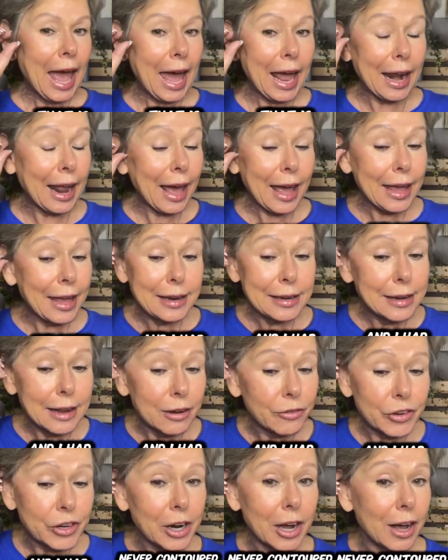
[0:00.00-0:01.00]
And I had
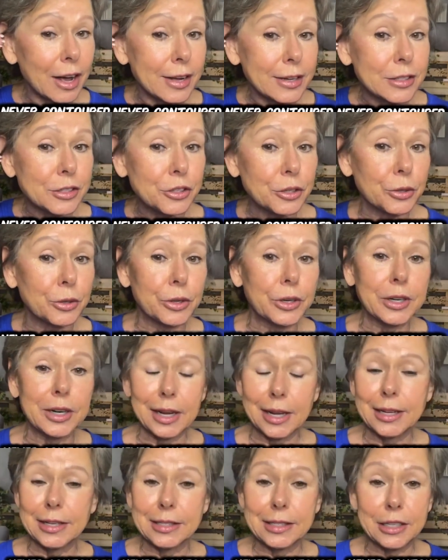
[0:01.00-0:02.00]
never
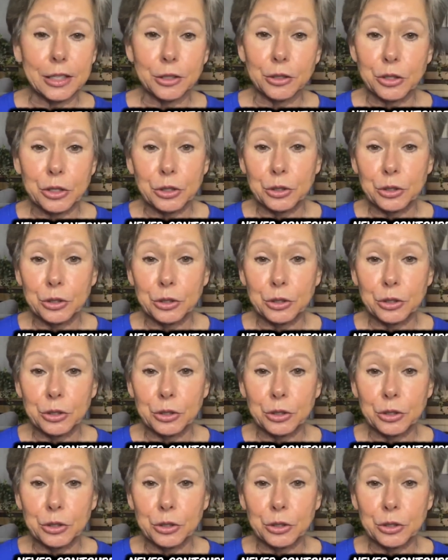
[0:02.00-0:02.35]
contoured until